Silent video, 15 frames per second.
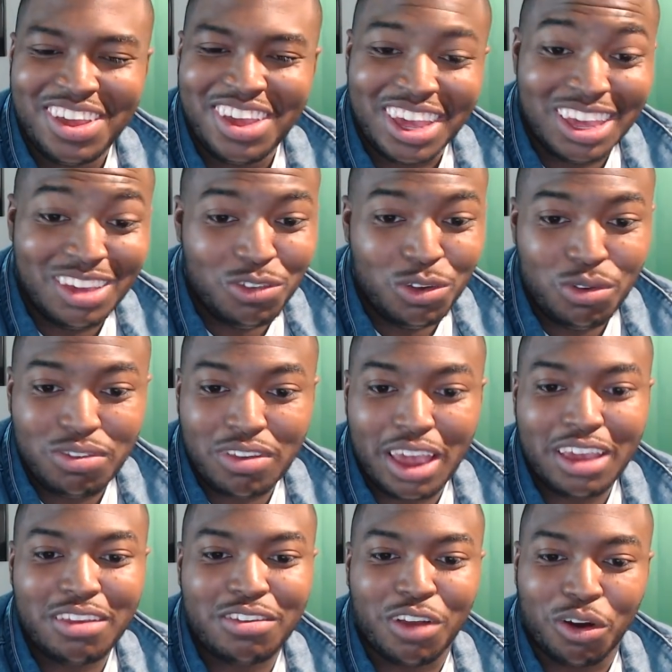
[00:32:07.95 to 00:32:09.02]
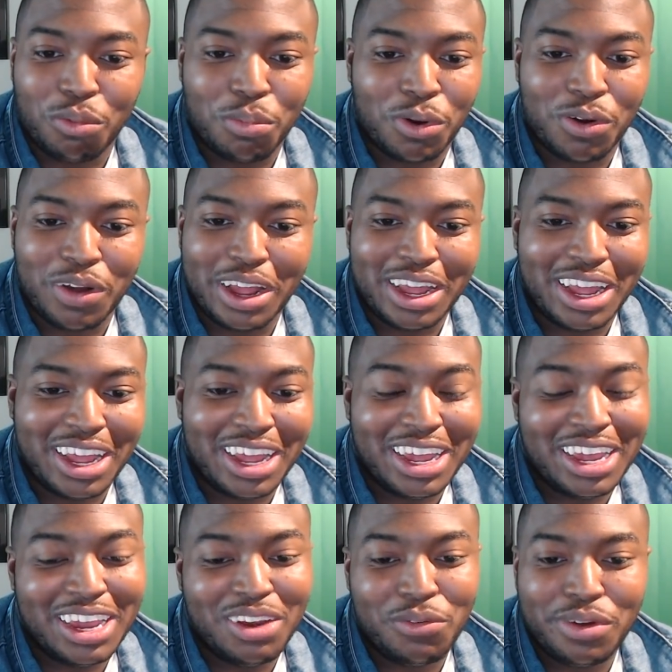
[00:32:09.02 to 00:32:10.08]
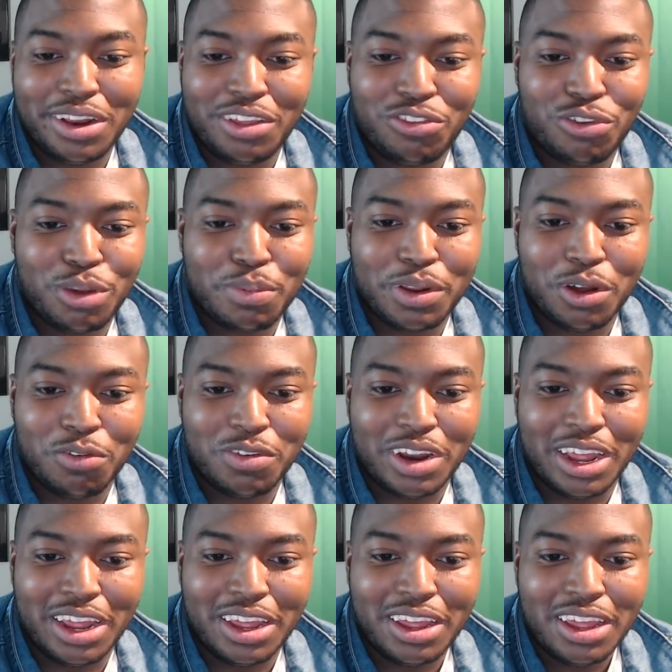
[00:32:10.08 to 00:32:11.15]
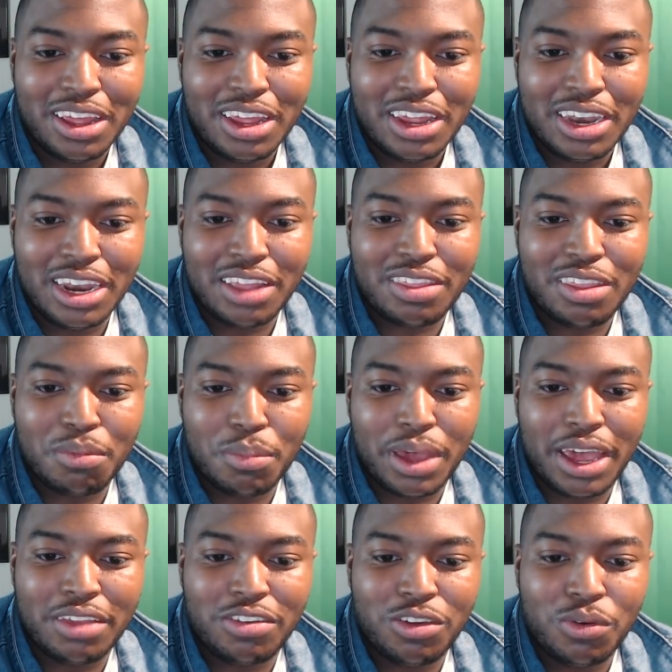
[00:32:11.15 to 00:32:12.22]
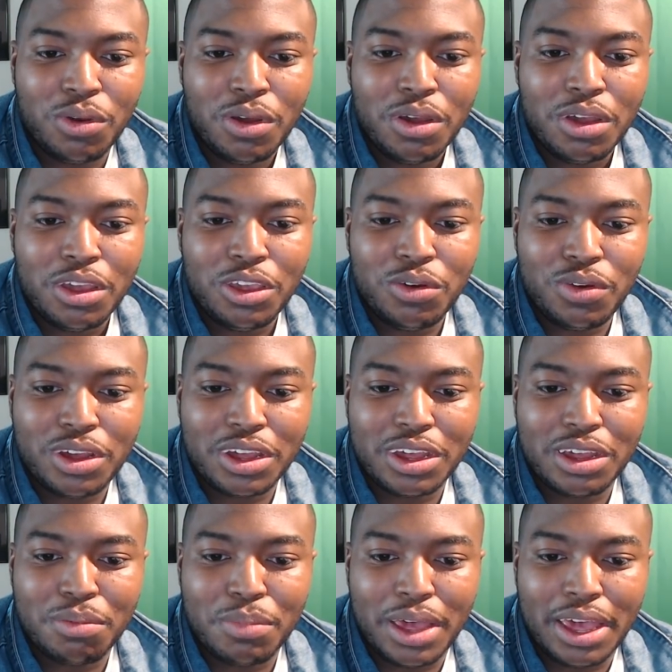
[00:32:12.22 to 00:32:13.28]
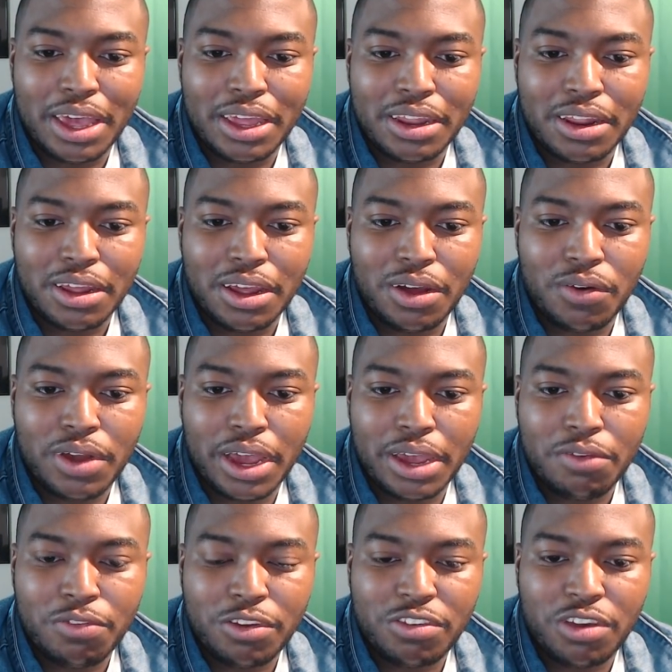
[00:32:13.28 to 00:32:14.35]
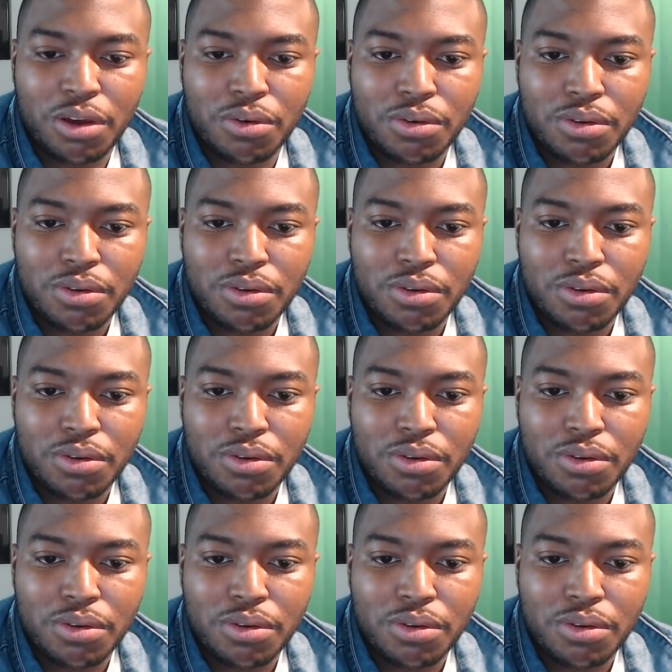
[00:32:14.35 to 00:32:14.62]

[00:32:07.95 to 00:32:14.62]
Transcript: If you say so, bro, I ain't really tripping over that. Nothing major. You good, man. Okay, for sure.